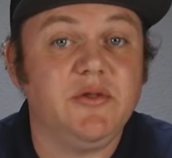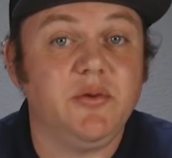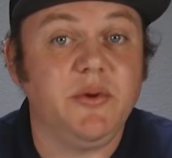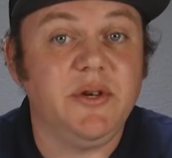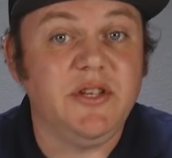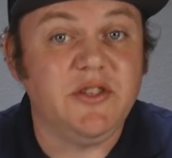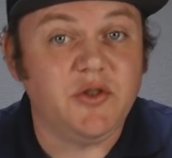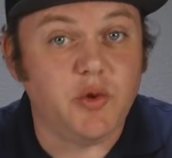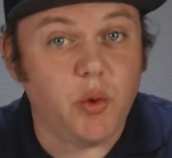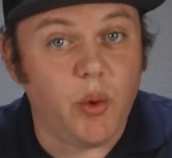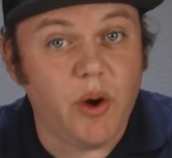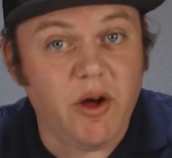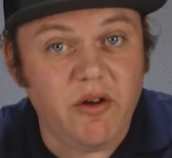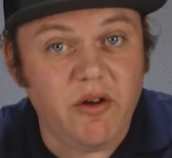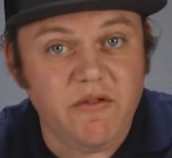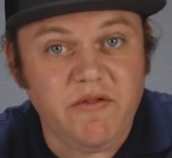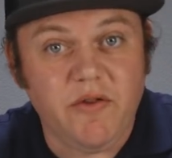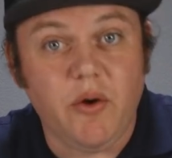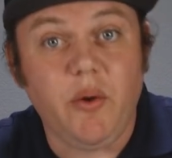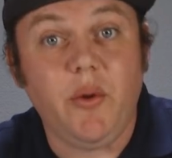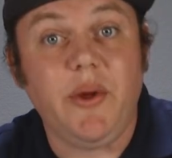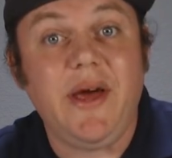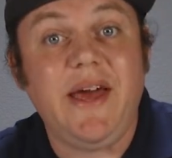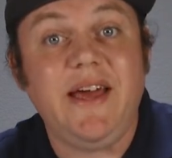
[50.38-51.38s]
between
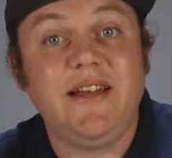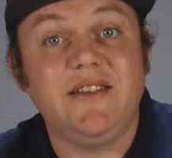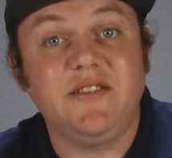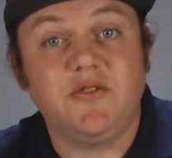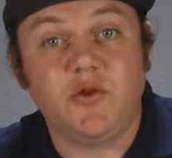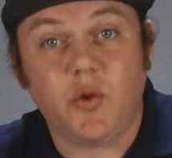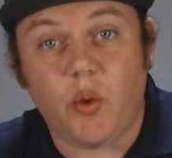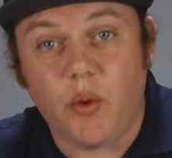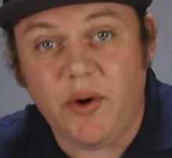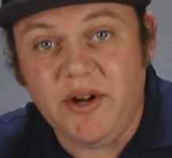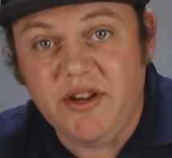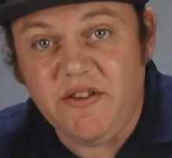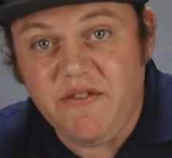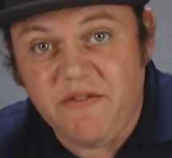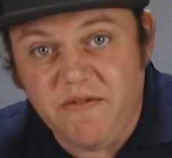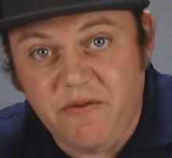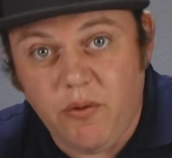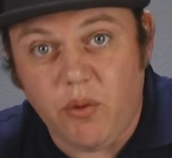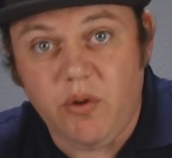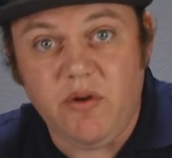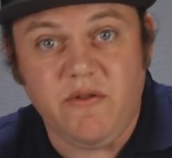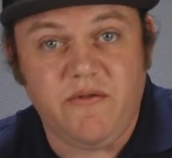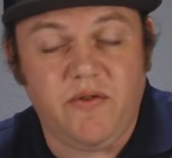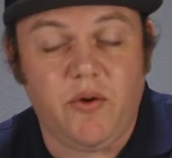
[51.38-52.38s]
12-volt and
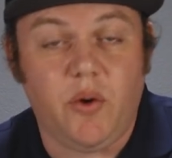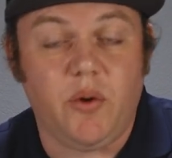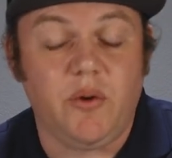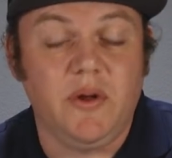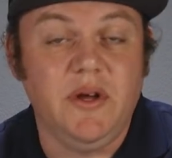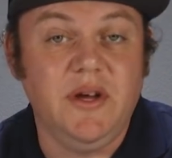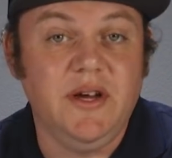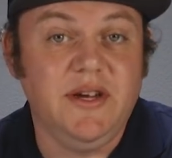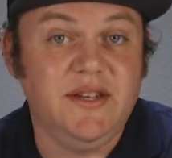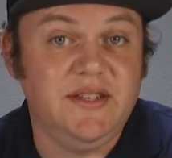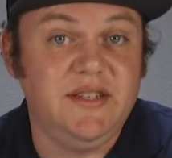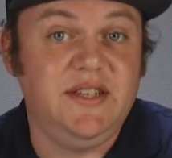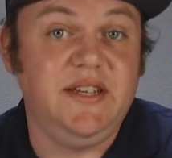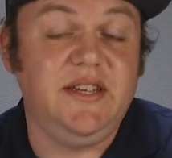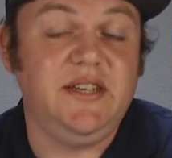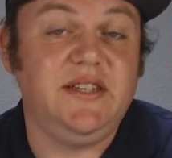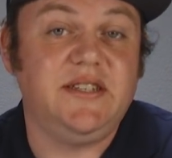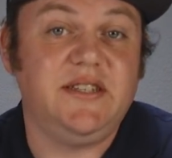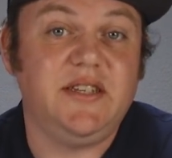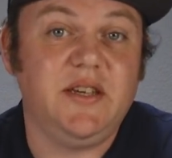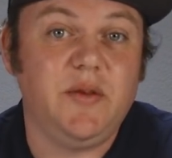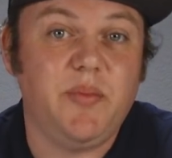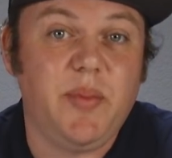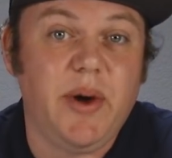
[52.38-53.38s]
24-volt
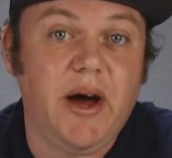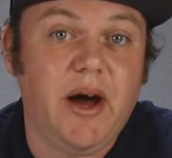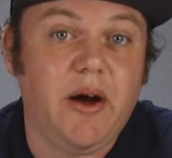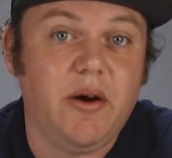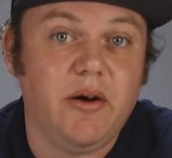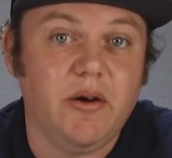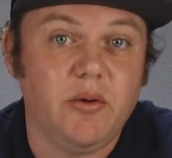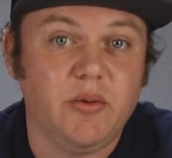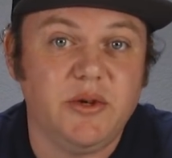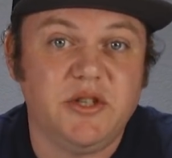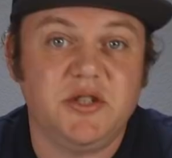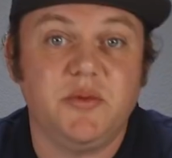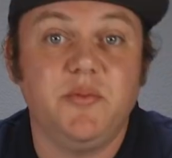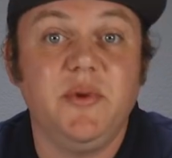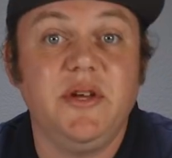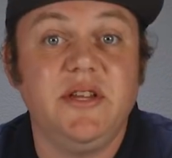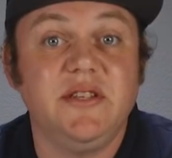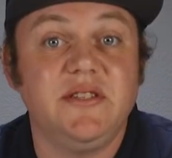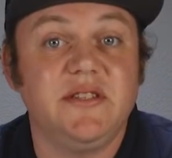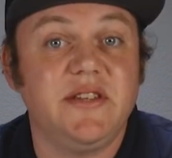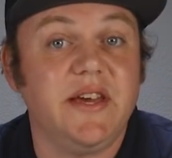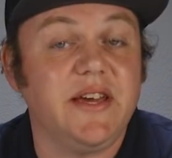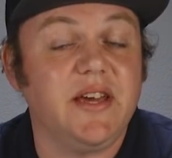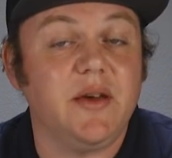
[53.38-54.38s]
DC power, which
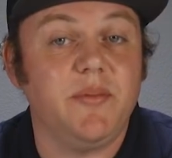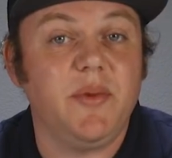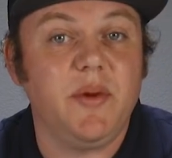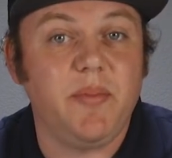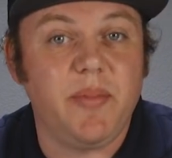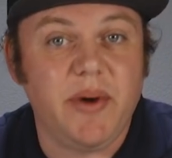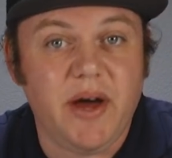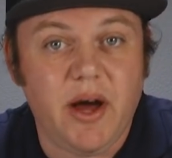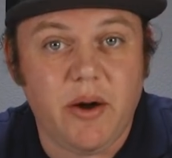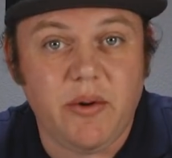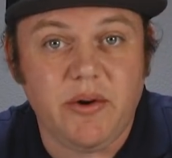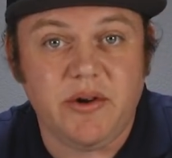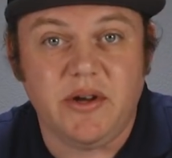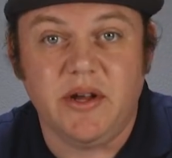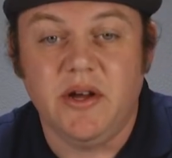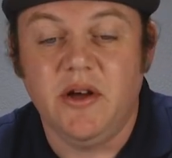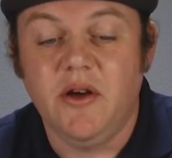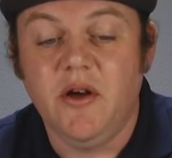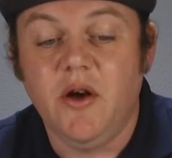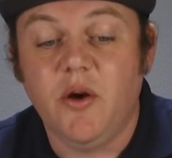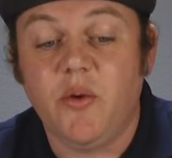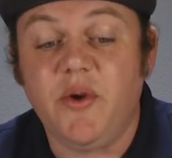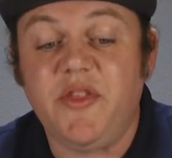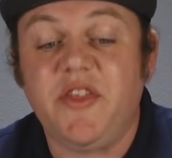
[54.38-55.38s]
means they can be powered
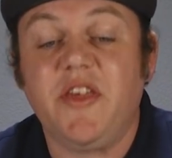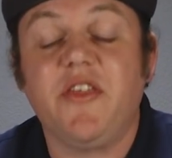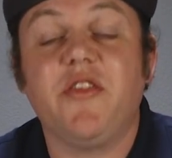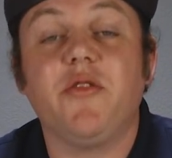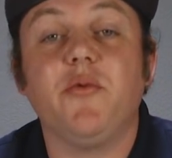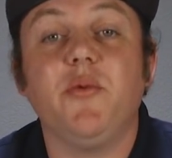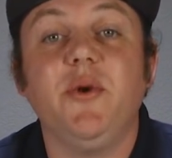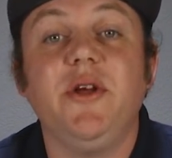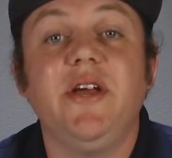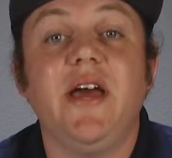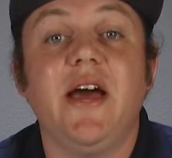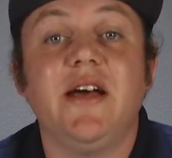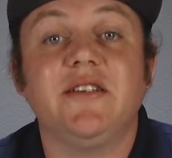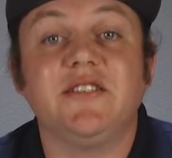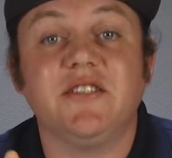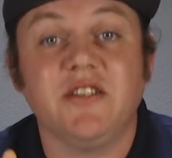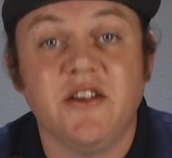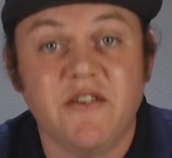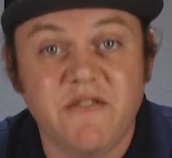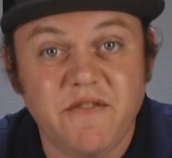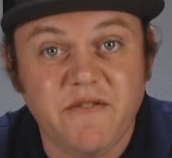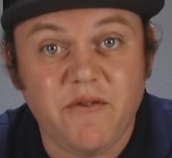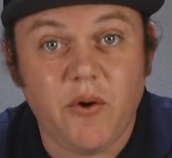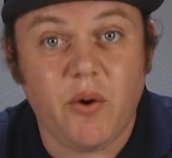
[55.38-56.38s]
with a 3S,
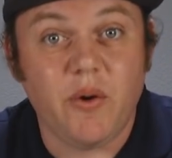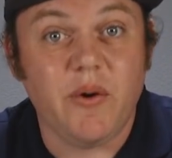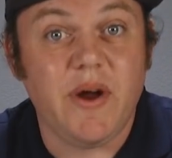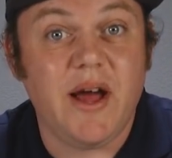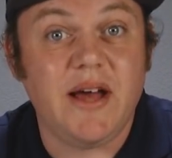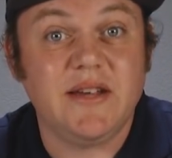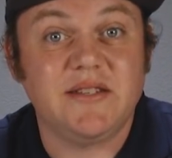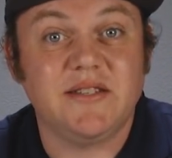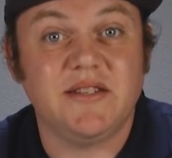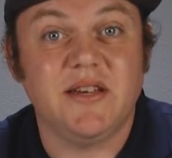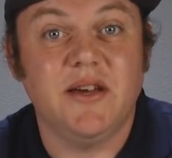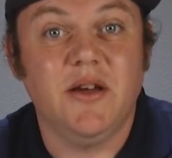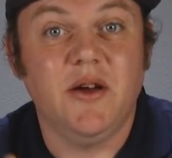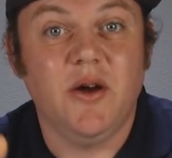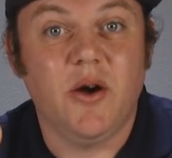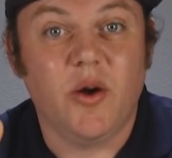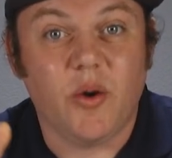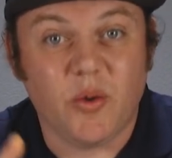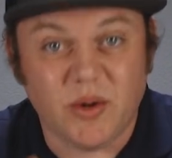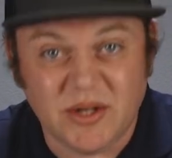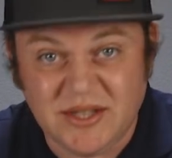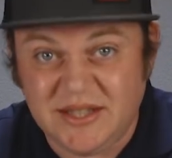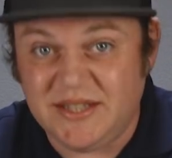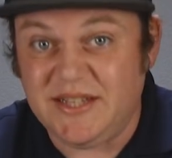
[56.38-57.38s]
4S,
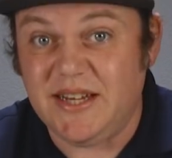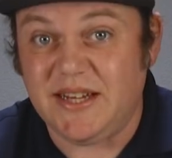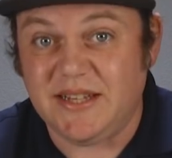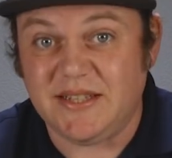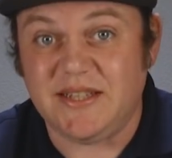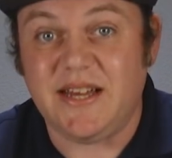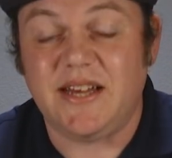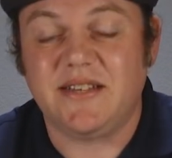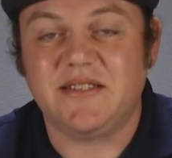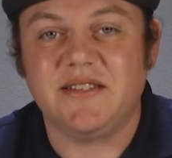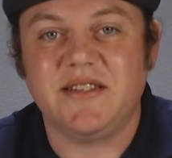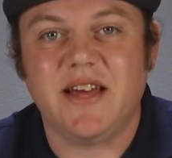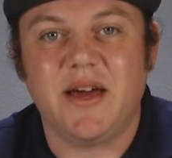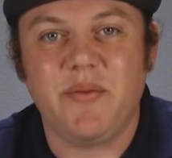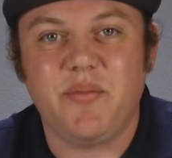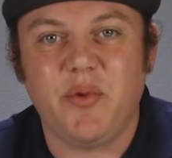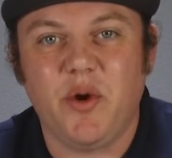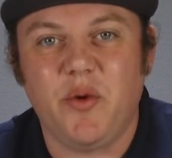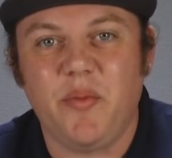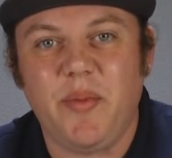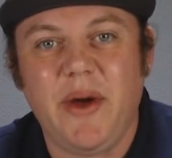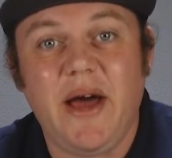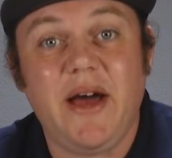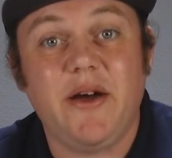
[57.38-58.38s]
or 6S
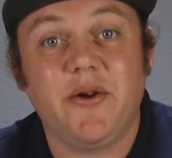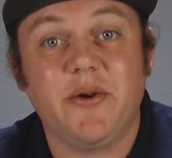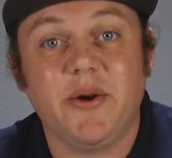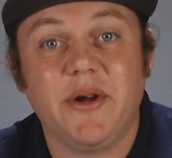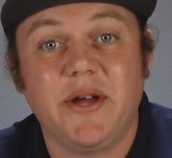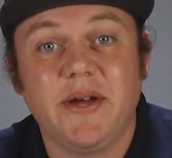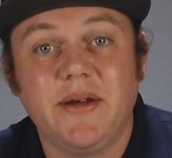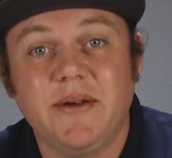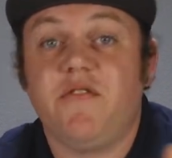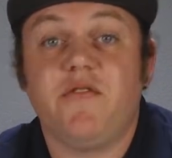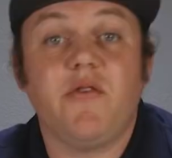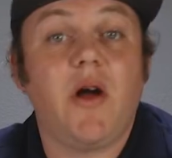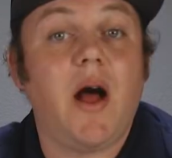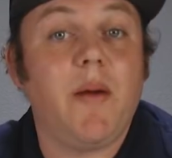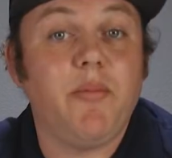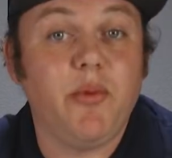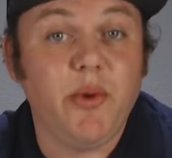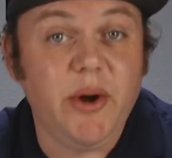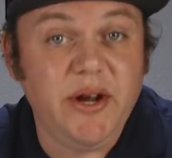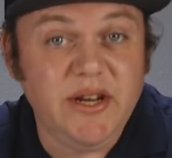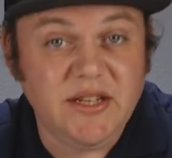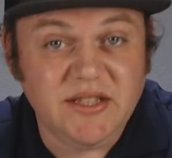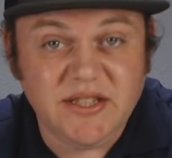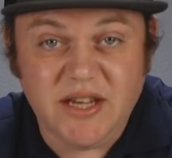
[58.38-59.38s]
LiPo battery. For
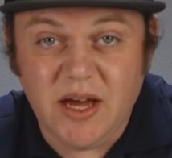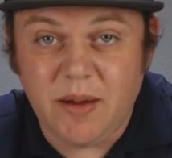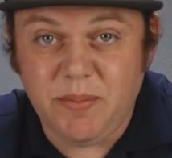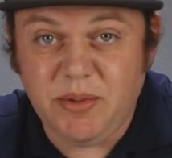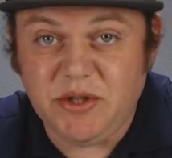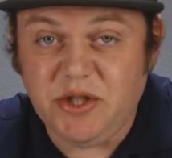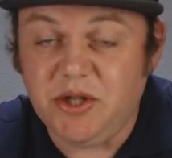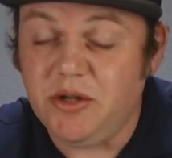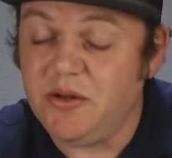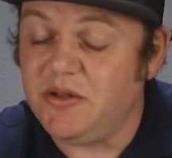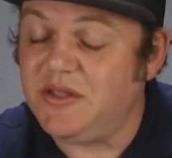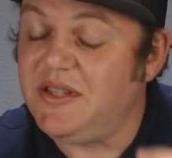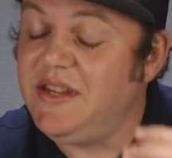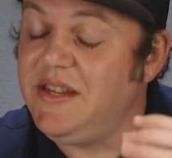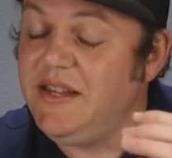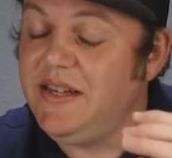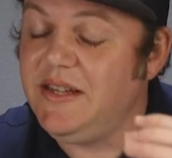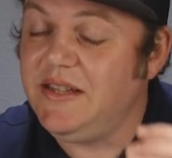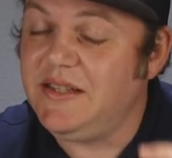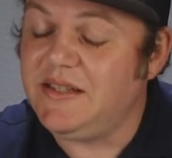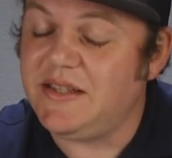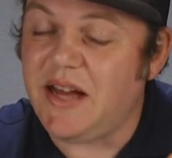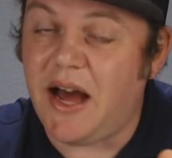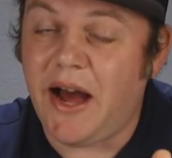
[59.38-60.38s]
operating temperatures,
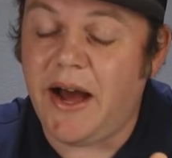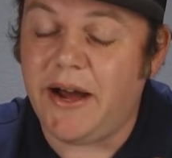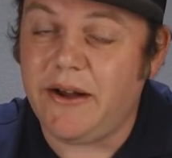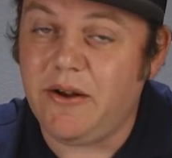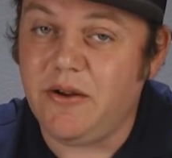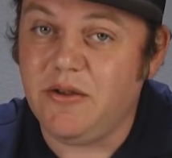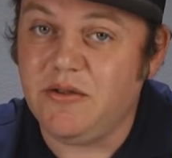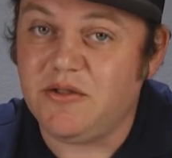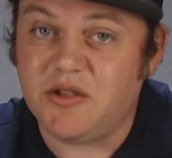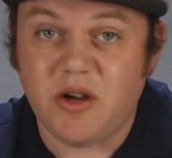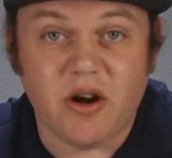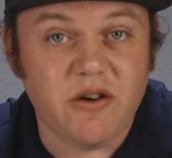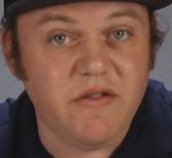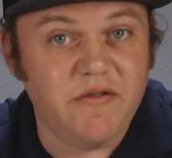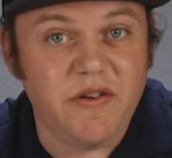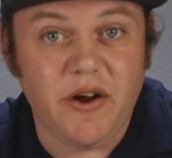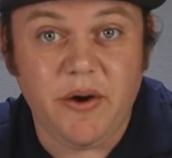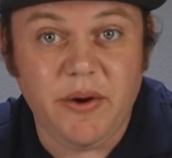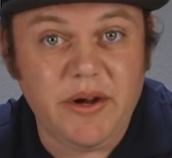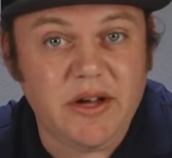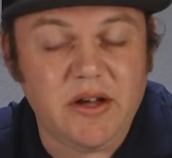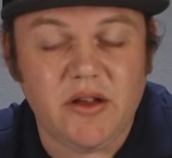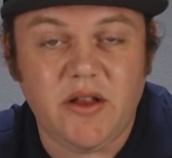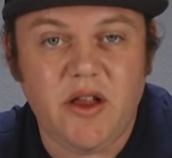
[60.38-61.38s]
these irons are
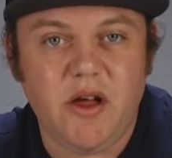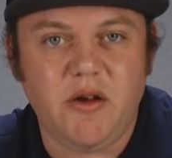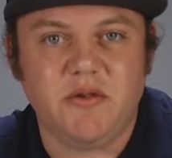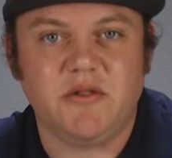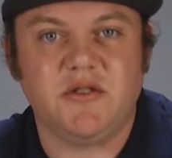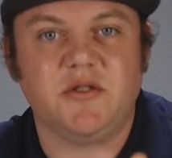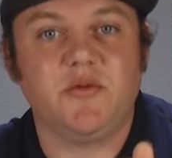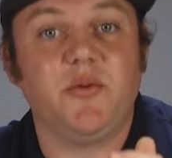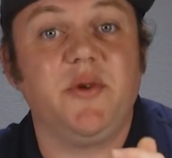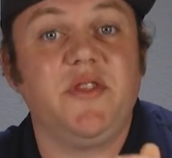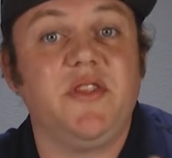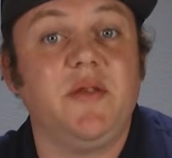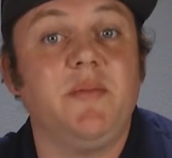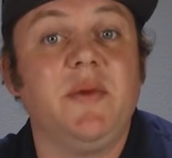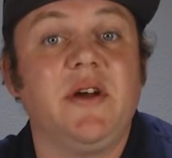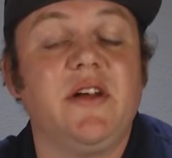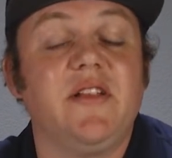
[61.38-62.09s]
very close, with the